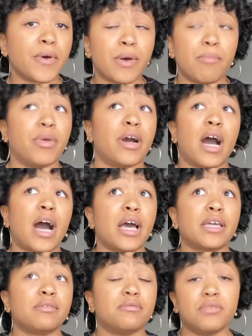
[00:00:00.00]
But
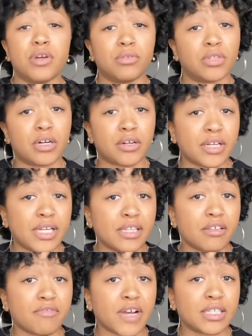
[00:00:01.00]
I no longer need
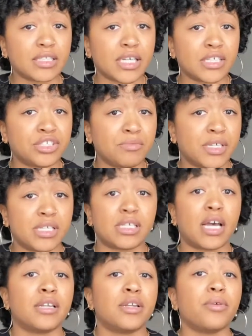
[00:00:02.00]
their validation because
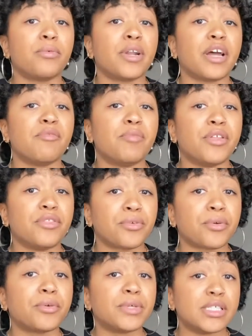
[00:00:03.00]
I know what I've been
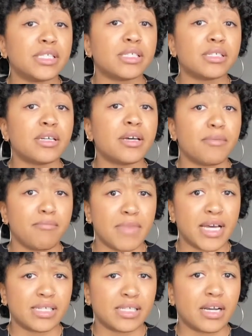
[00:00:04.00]
through is
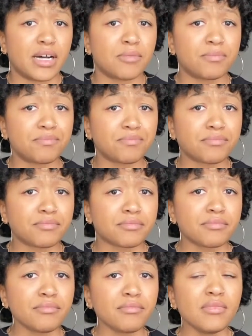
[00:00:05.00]
messed up.
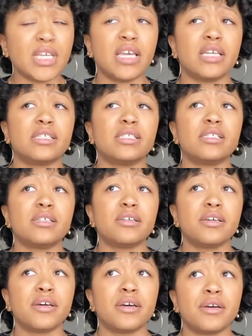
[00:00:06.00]
And
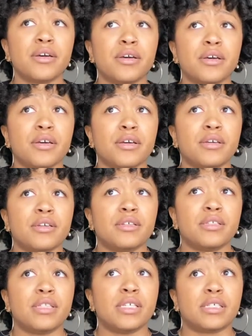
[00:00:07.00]

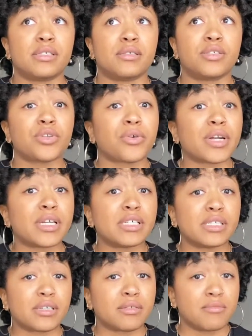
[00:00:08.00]
this story
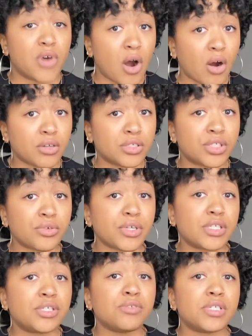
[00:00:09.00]
is a hard
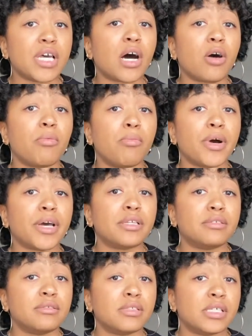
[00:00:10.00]
story to tell,
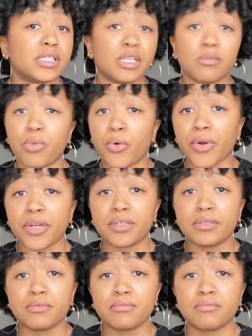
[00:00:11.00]
but it's important.